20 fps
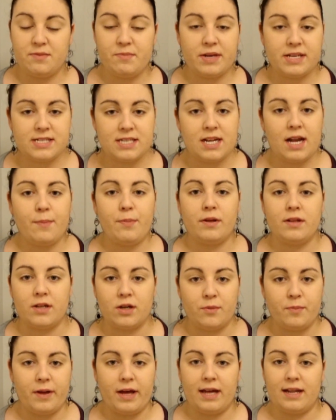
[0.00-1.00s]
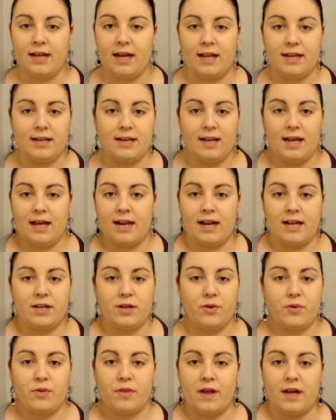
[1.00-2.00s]
mix it up a little bit, and I
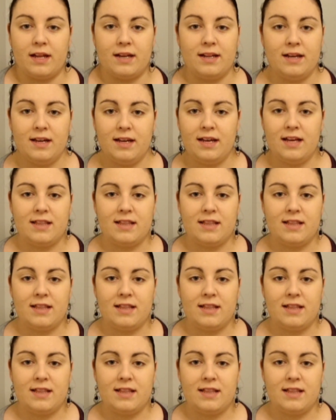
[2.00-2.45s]
know that